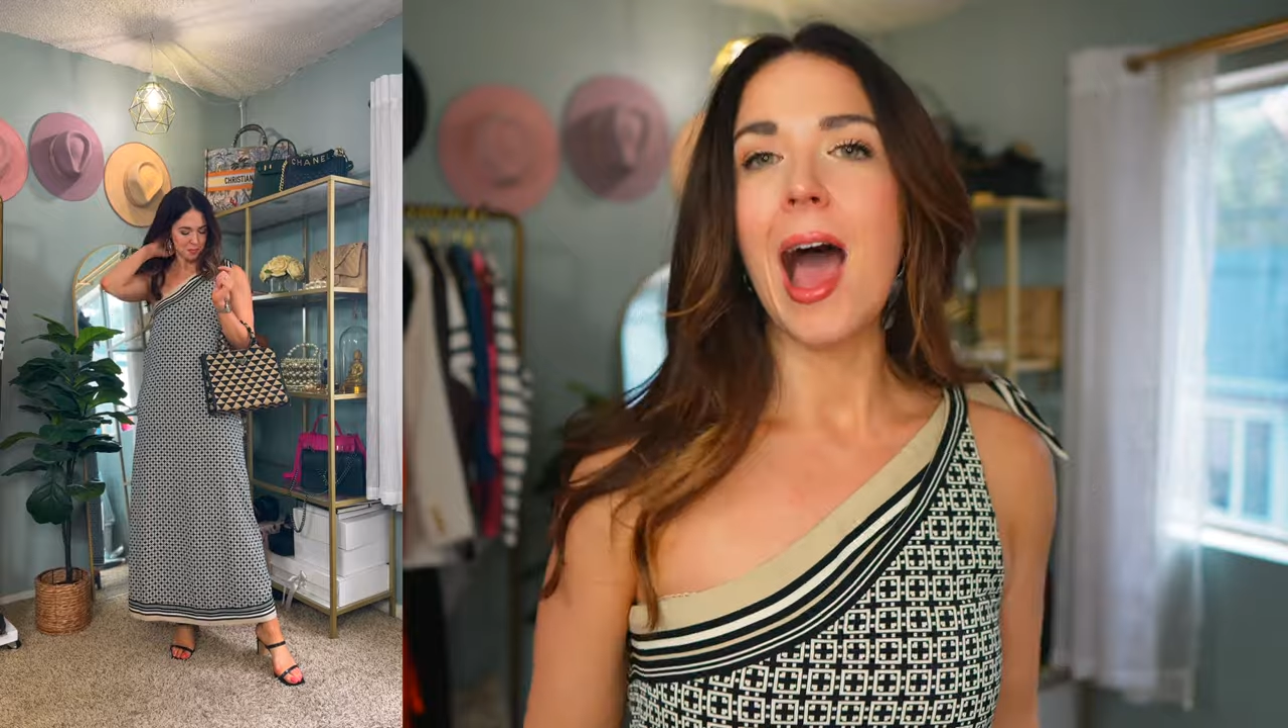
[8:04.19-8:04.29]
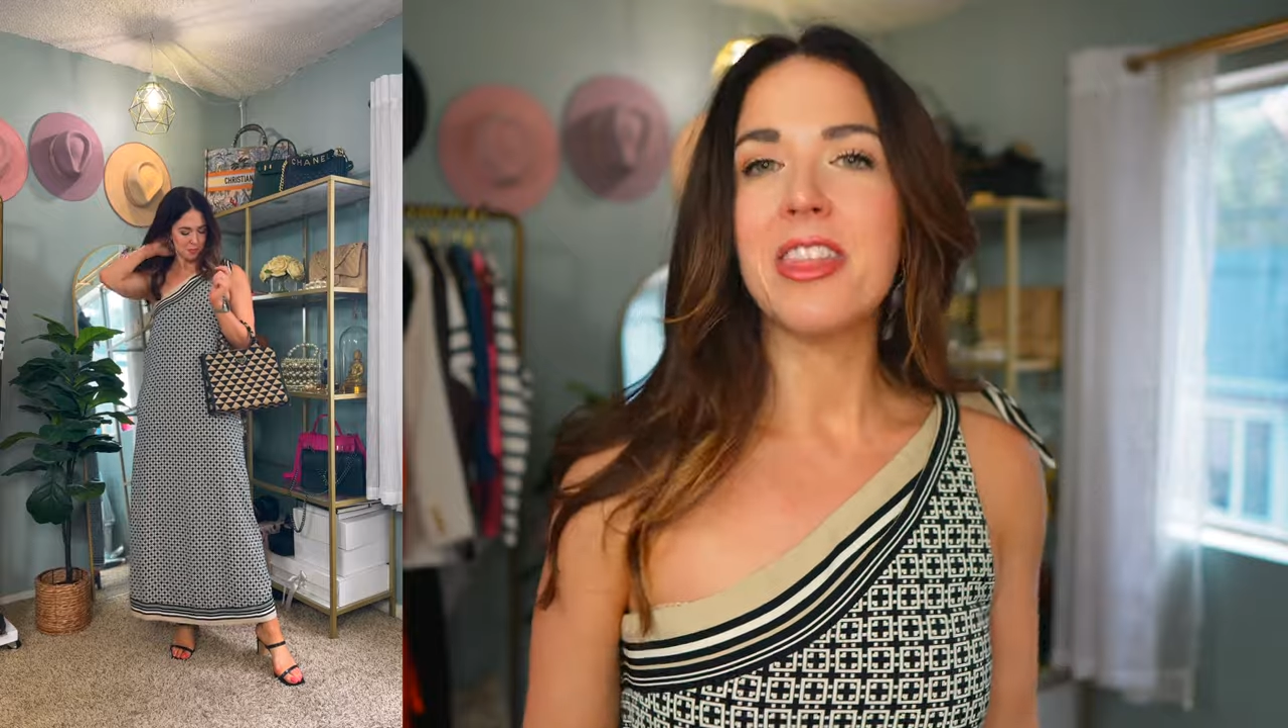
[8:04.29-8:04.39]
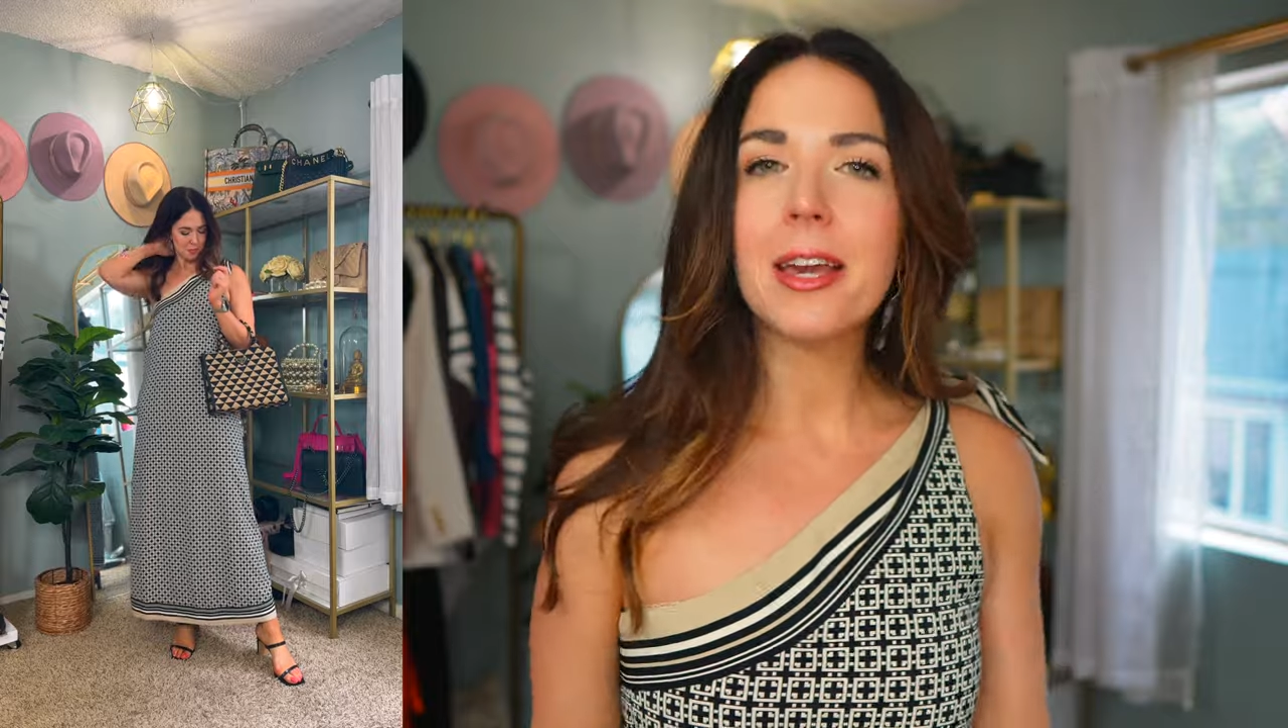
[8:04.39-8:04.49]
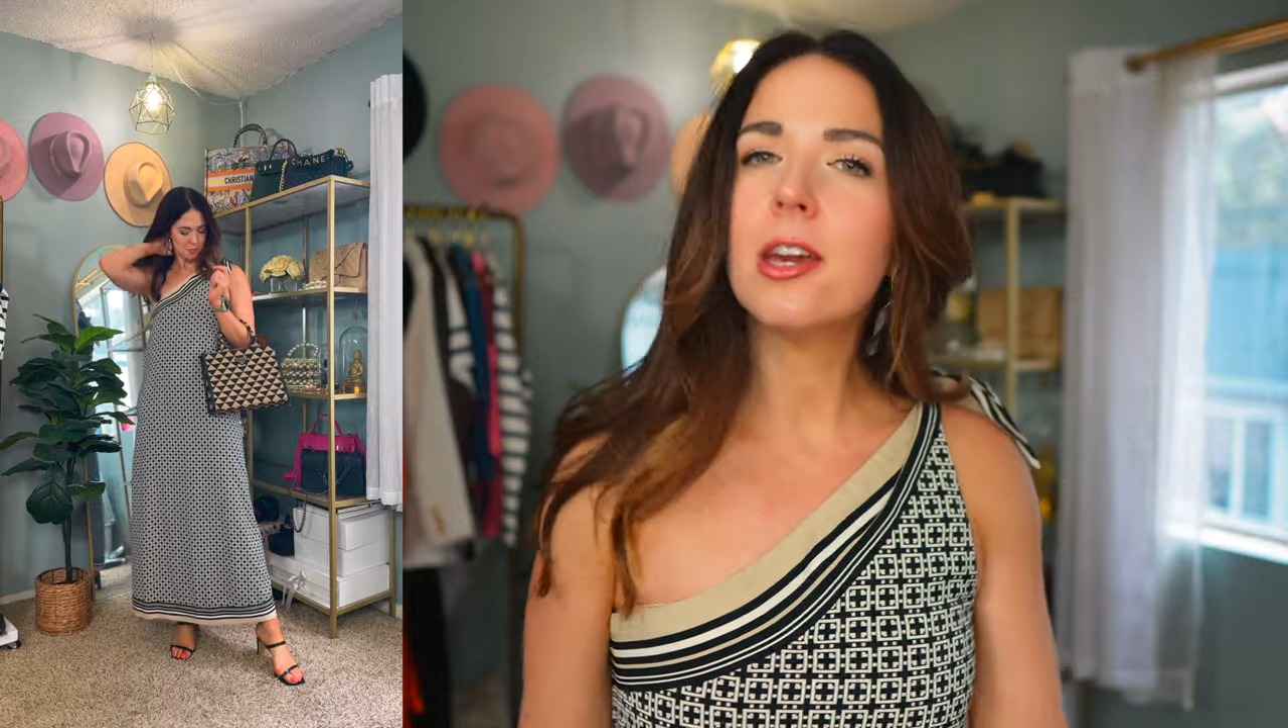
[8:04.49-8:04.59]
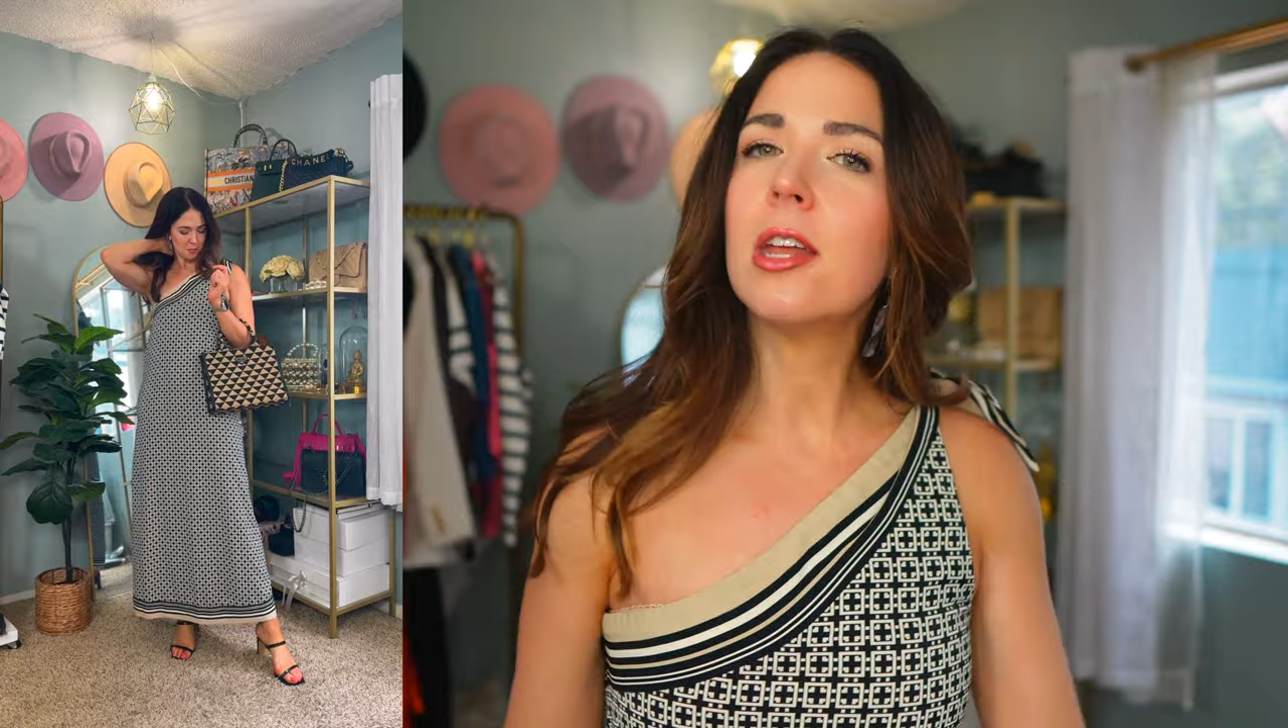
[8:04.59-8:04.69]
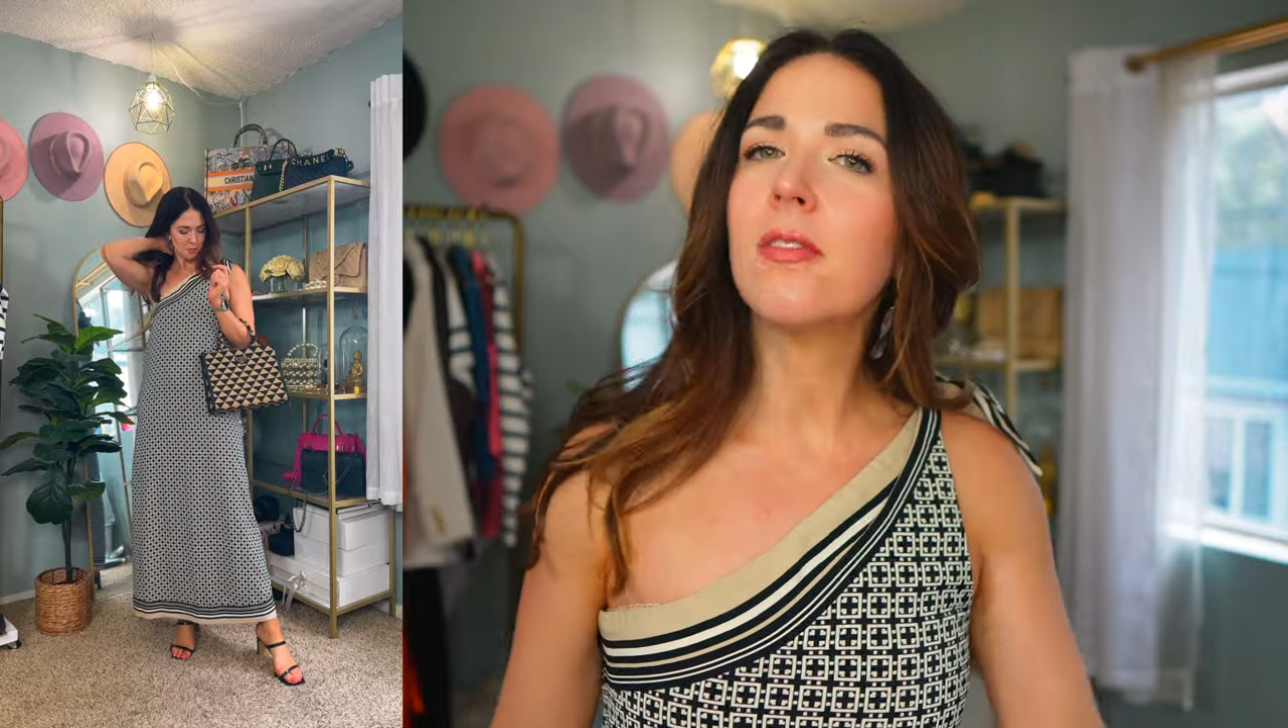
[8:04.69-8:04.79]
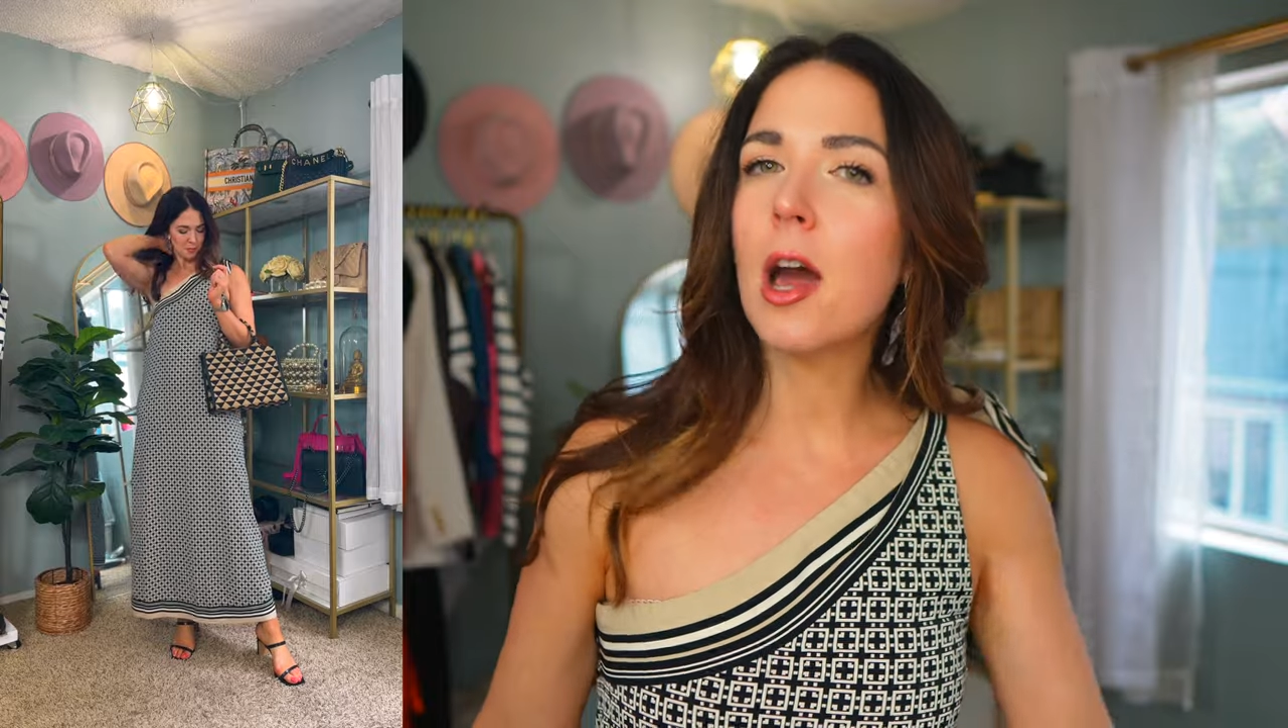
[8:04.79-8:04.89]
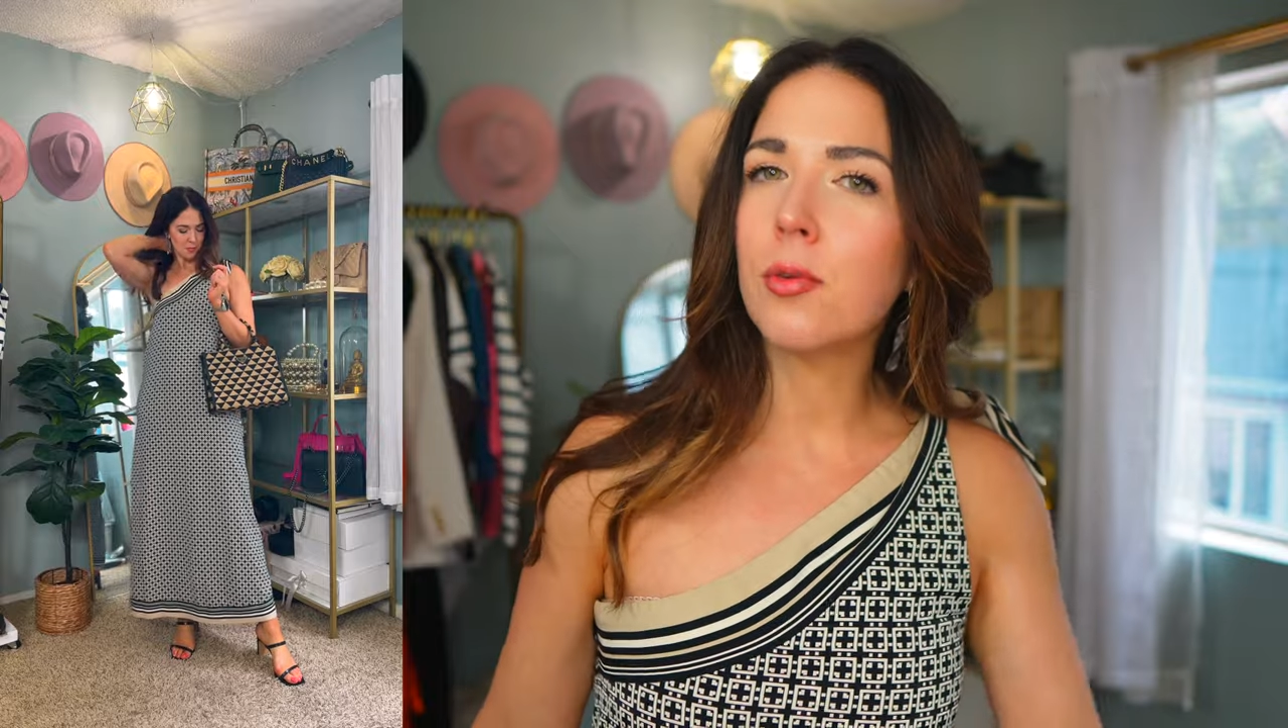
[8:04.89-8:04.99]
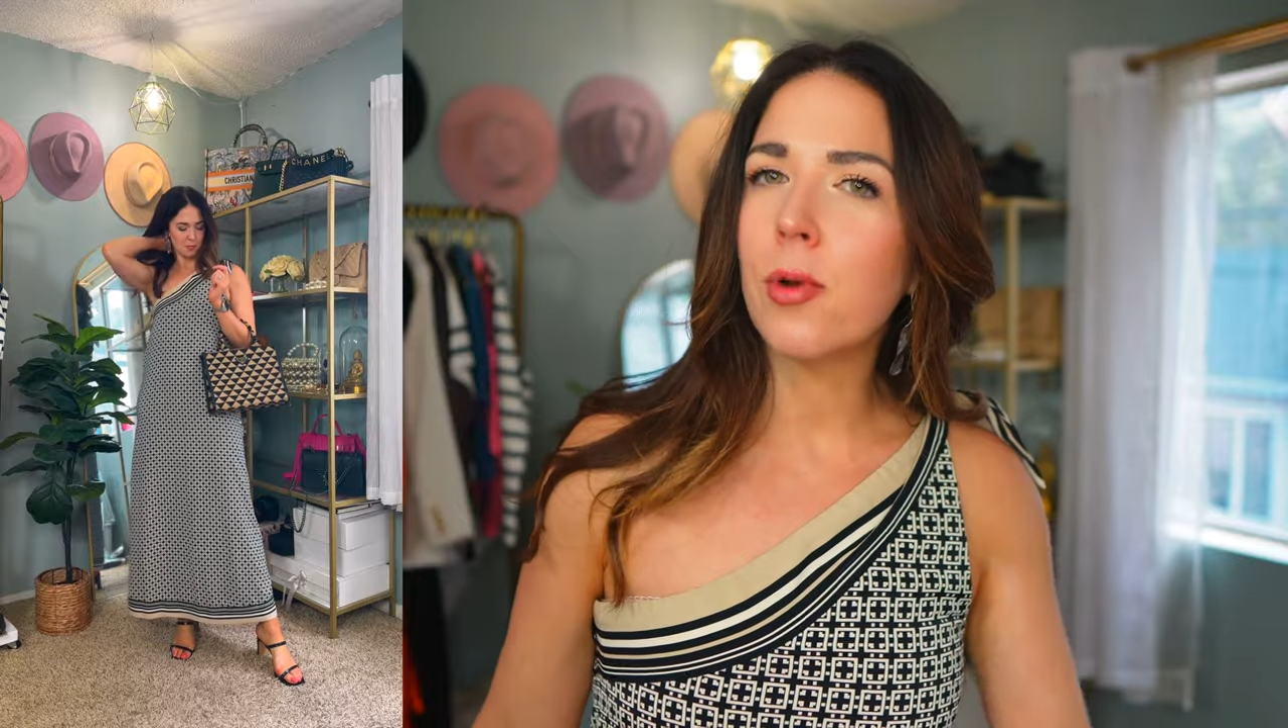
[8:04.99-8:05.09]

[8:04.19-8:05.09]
I think I could have gotten